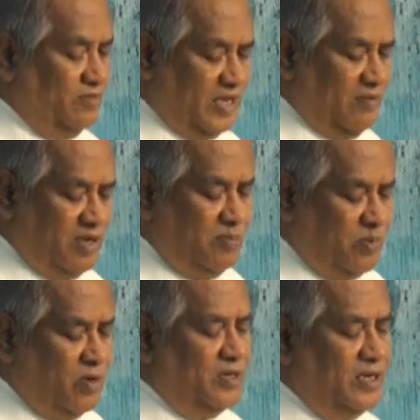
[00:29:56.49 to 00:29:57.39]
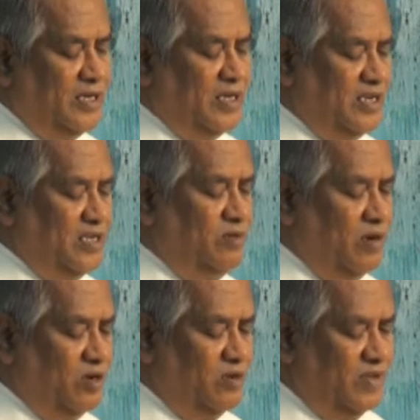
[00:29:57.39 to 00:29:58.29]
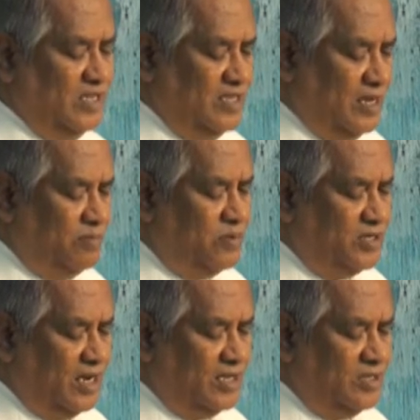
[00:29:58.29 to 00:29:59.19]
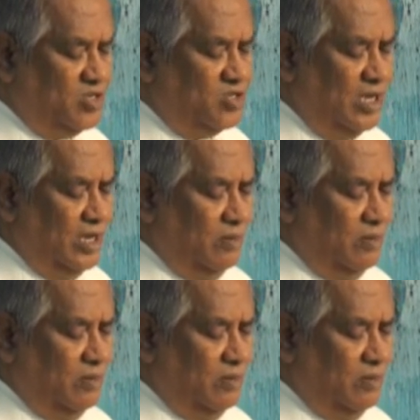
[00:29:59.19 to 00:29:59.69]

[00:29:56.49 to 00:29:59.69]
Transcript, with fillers: For every point I can give a lot of examples like this,